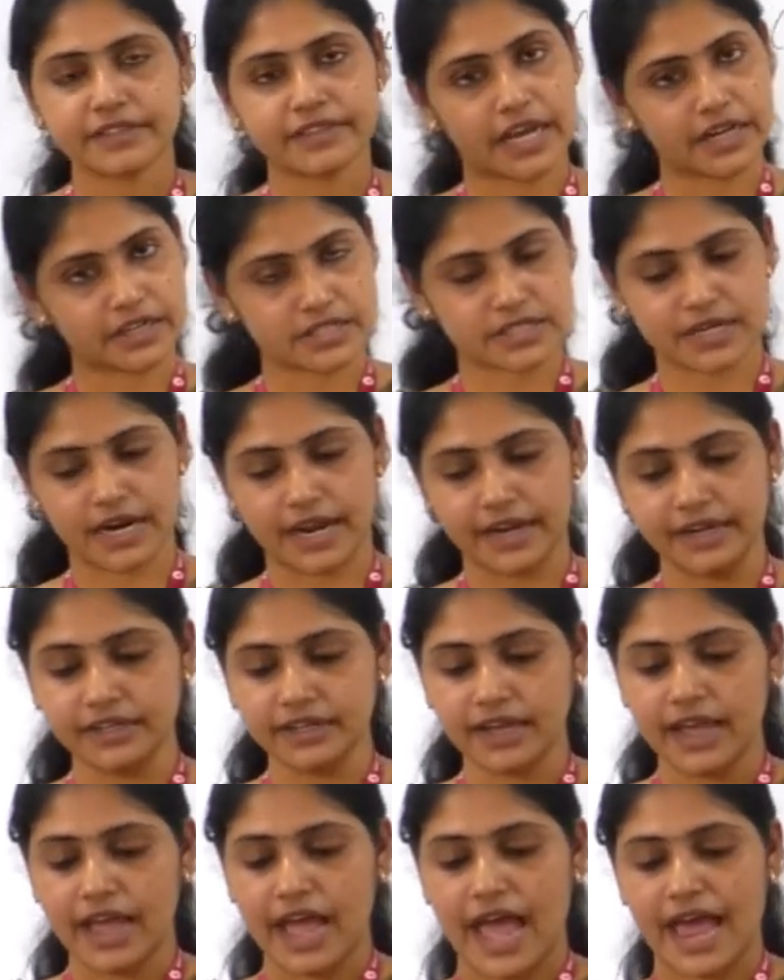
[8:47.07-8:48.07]
That is right,
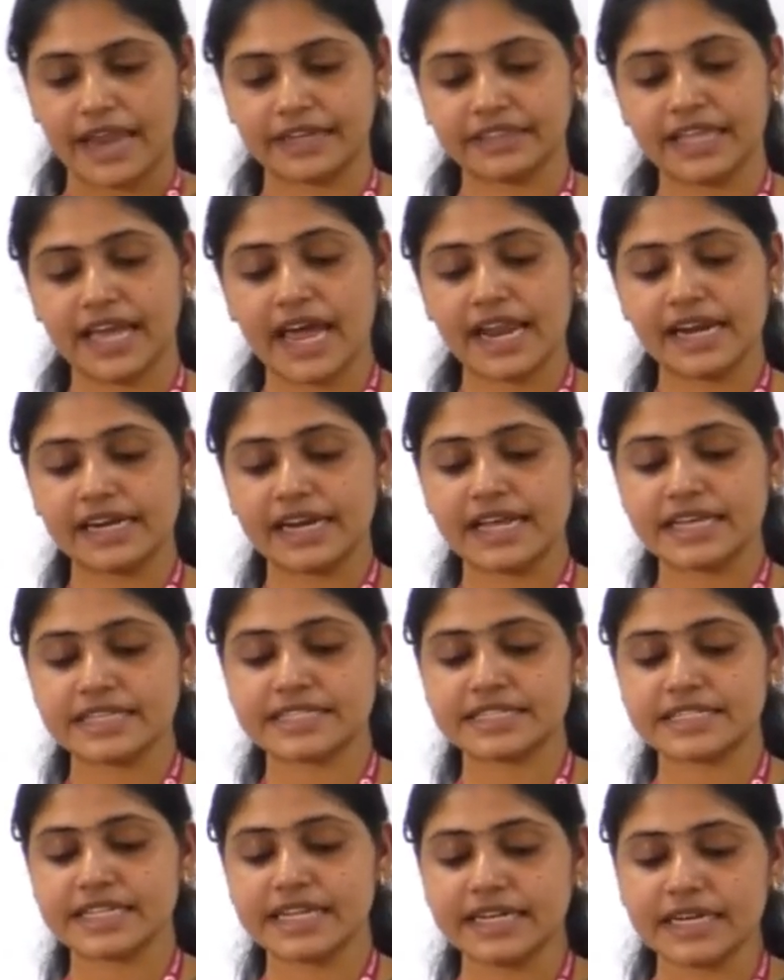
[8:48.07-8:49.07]
and they are
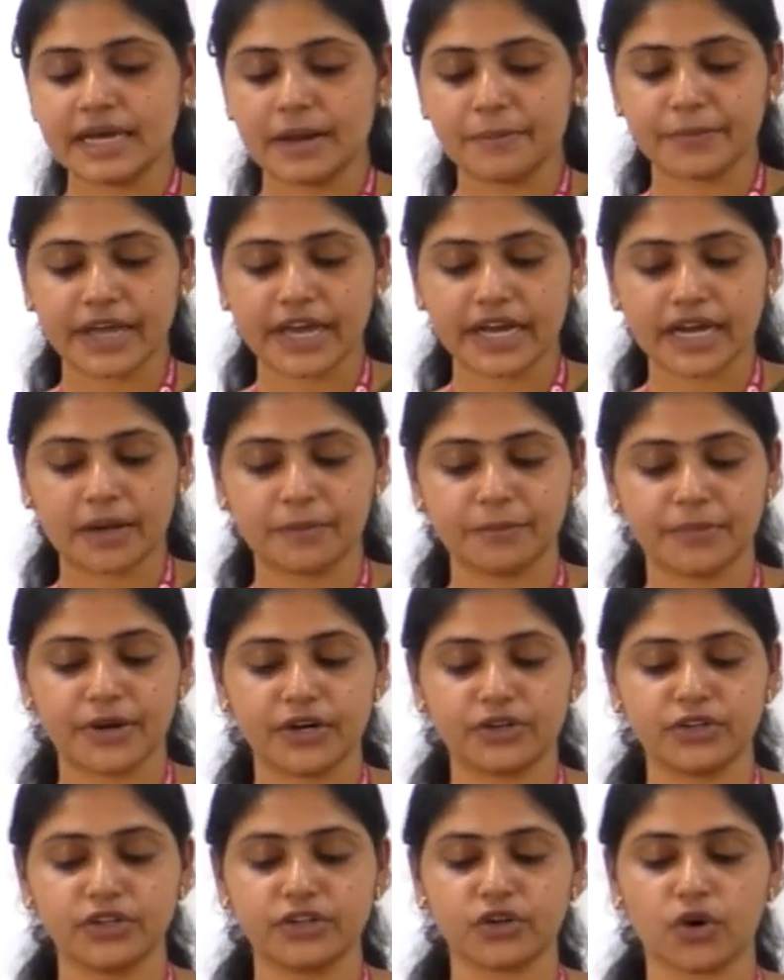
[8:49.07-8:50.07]
less in number
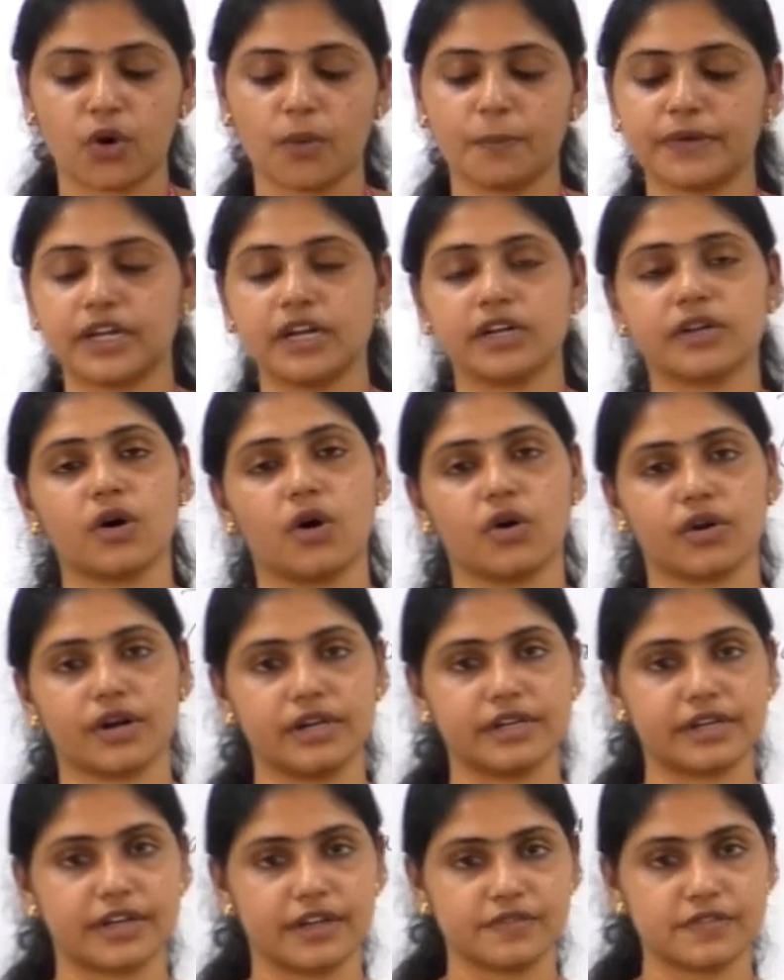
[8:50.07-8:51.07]
compared to tropical
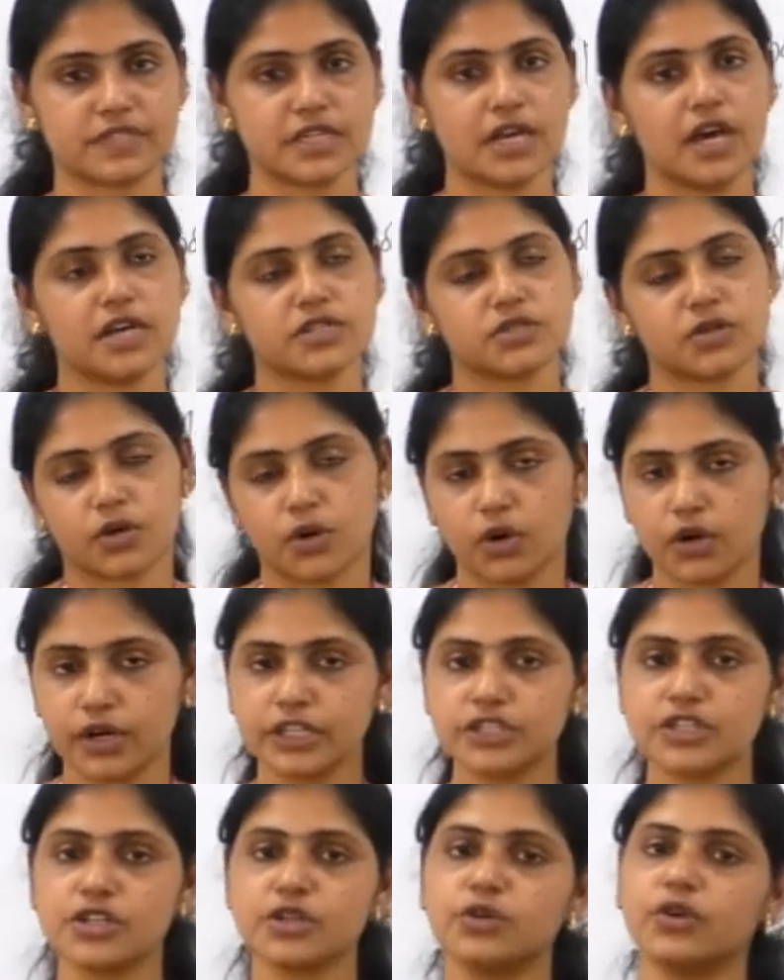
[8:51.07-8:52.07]
coral reefs. So
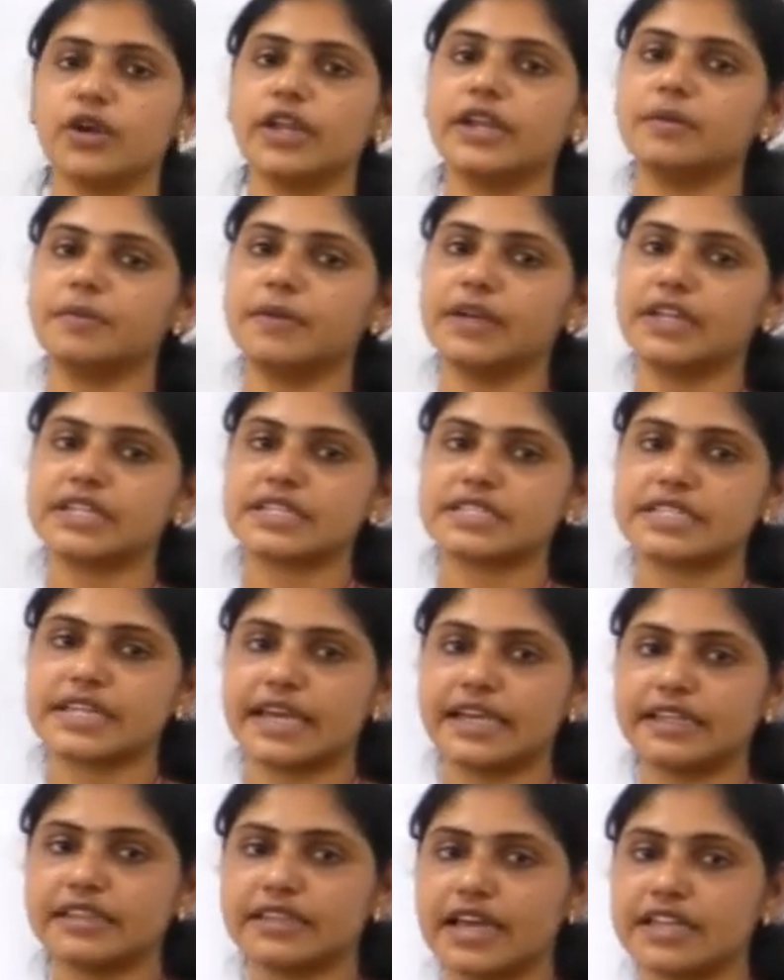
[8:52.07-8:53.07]
according to UNEP, they are
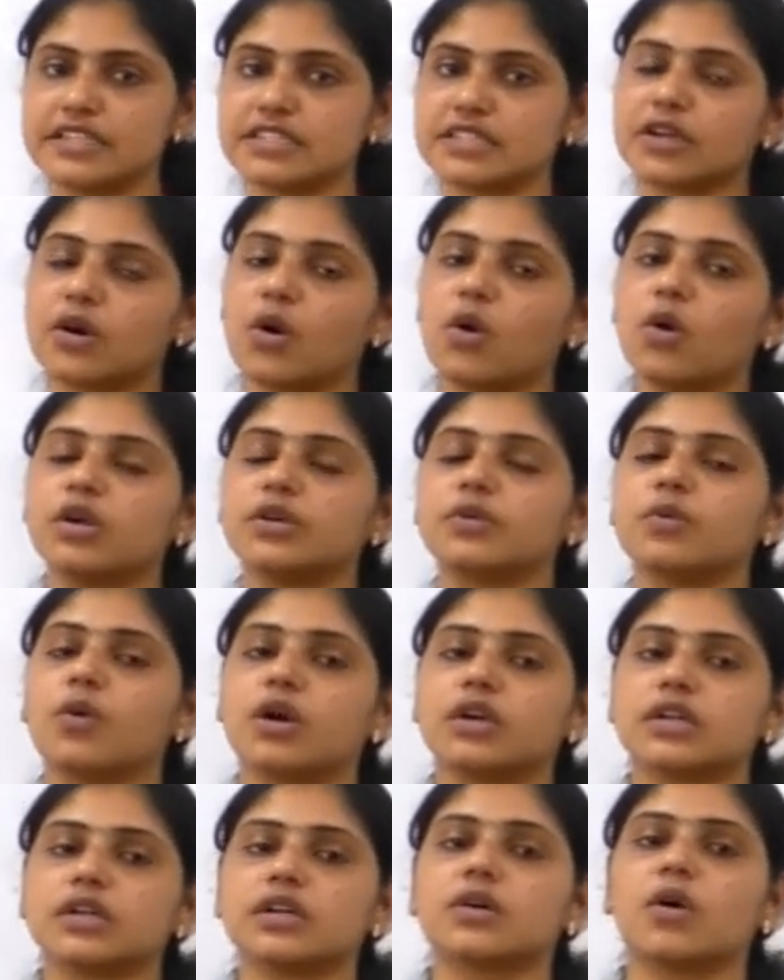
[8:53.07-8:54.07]
saying that the cold
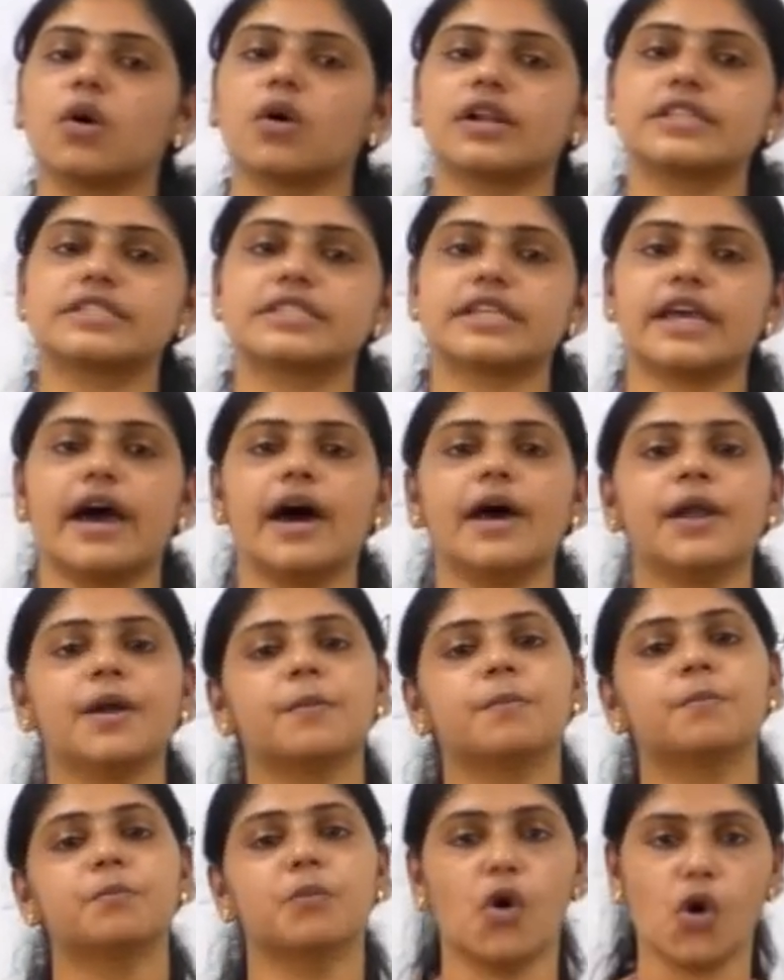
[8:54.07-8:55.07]
water corals, they are
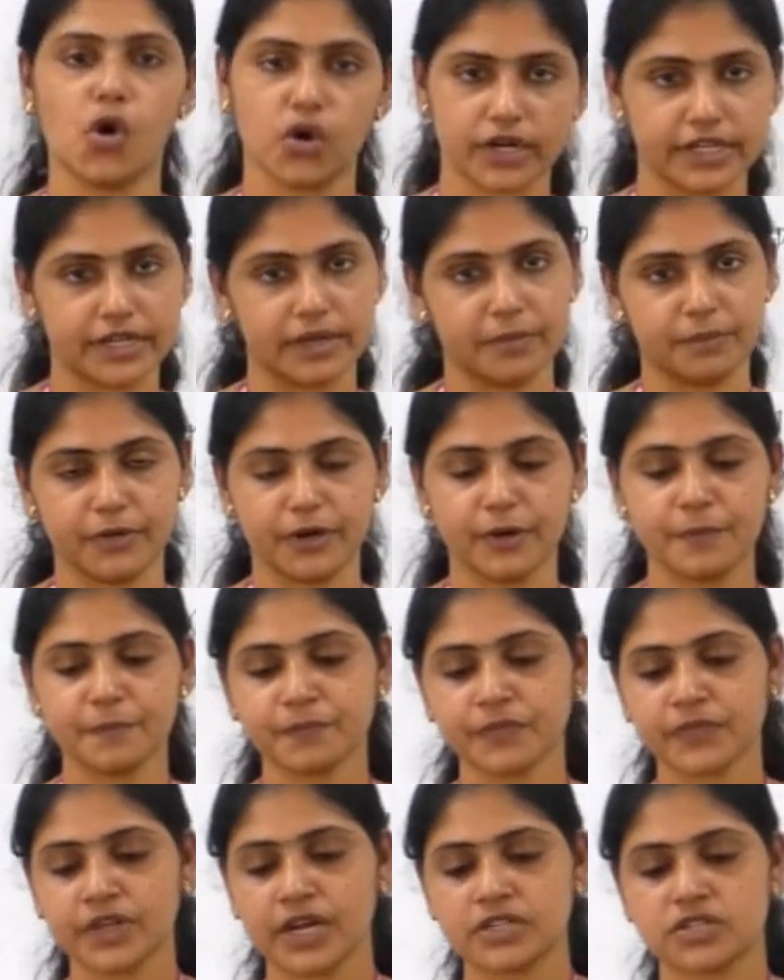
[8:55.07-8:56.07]
more in number.
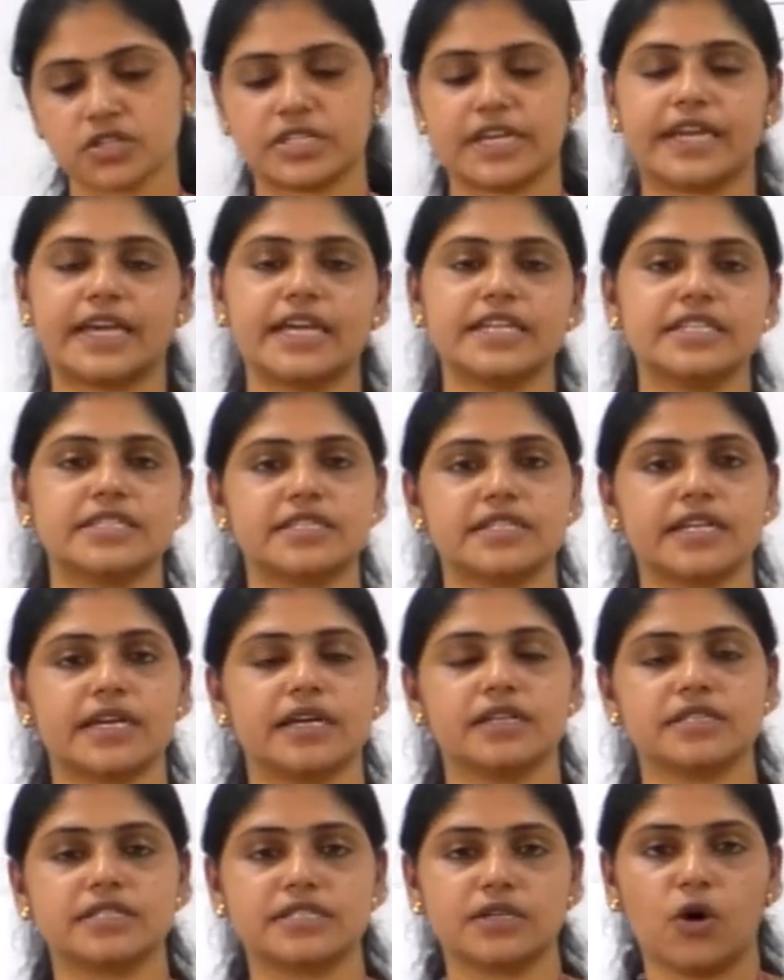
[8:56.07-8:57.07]
So second
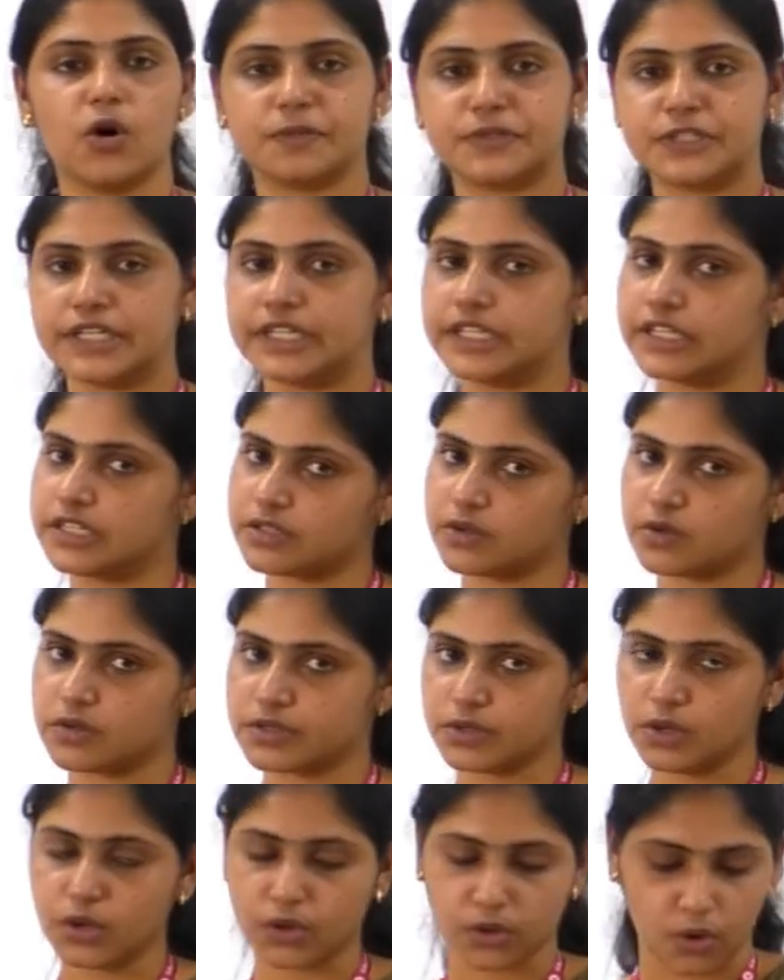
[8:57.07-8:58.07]
option, it is
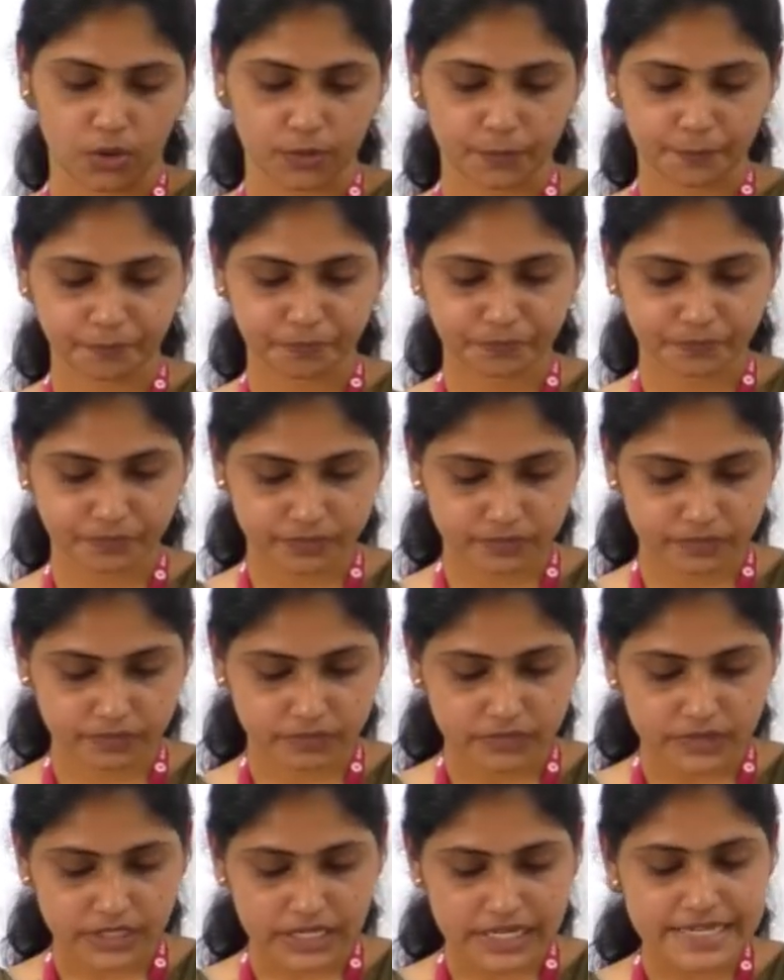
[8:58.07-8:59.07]
also wrong.
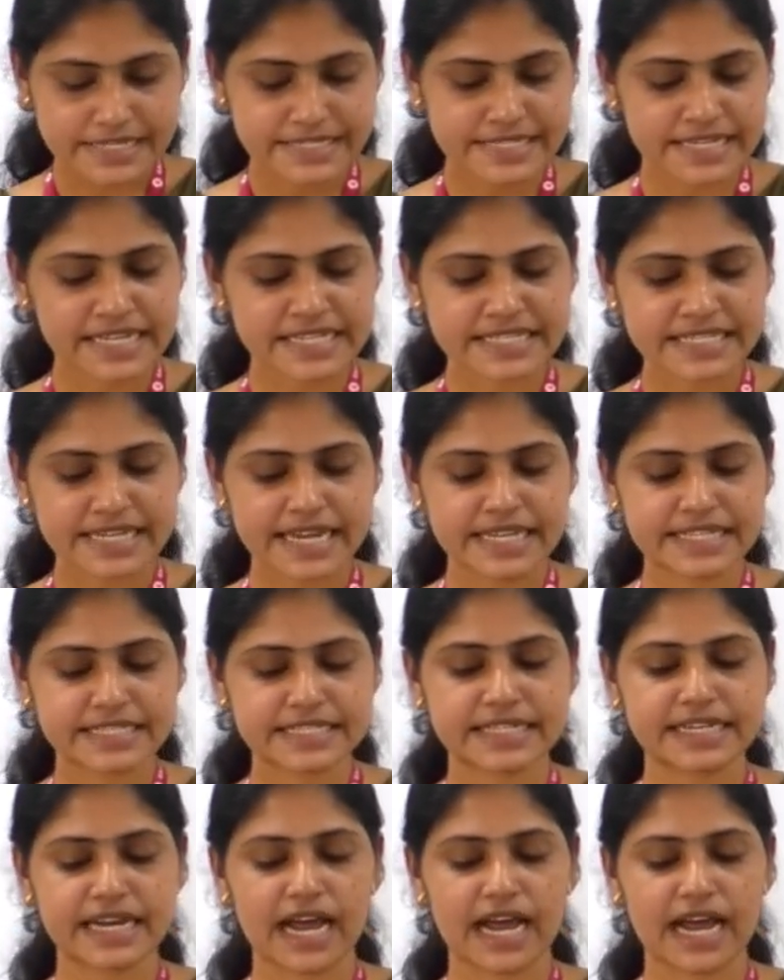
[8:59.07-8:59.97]
C says the